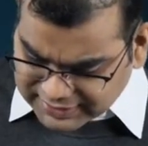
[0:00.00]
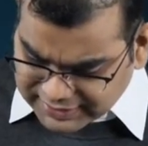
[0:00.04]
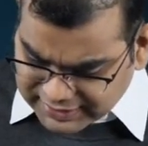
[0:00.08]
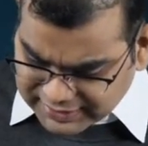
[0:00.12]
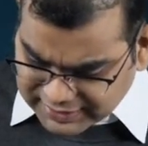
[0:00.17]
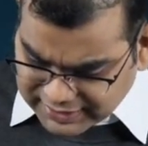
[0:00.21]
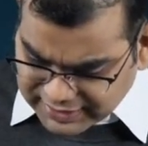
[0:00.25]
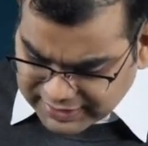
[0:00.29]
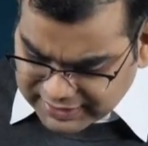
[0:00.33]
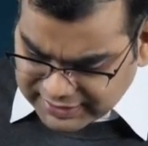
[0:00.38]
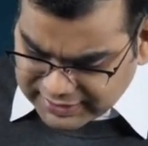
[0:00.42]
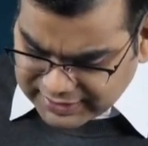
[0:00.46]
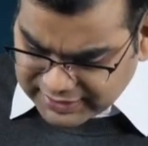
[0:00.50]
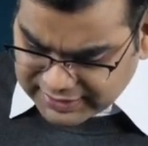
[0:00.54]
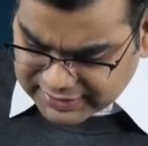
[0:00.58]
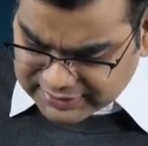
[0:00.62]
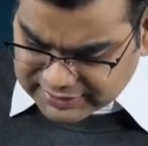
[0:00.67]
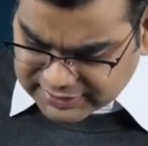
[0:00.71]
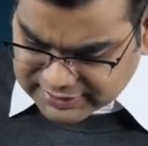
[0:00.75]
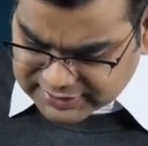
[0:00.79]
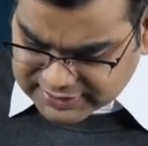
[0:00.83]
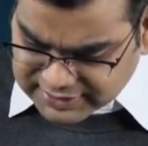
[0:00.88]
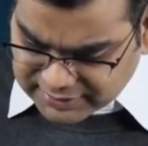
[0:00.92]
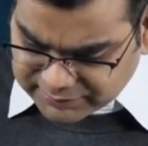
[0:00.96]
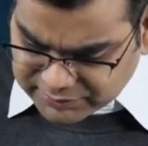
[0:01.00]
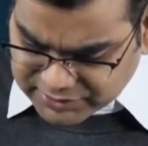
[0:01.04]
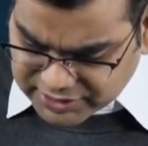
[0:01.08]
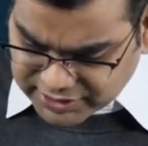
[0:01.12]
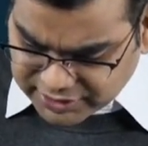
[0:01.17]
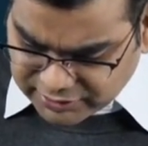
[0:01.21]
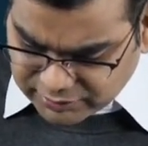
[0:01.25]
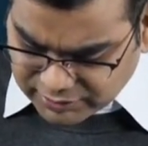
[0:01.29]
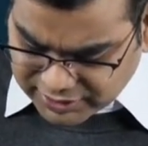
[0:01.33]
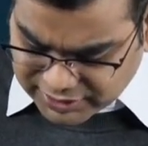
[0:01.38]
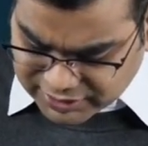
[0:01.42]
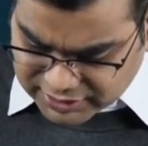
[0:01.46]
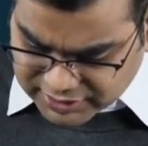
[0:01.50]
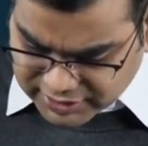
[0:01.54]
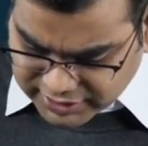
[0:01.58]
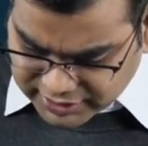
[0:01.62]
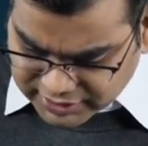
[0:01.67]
there any other subsequent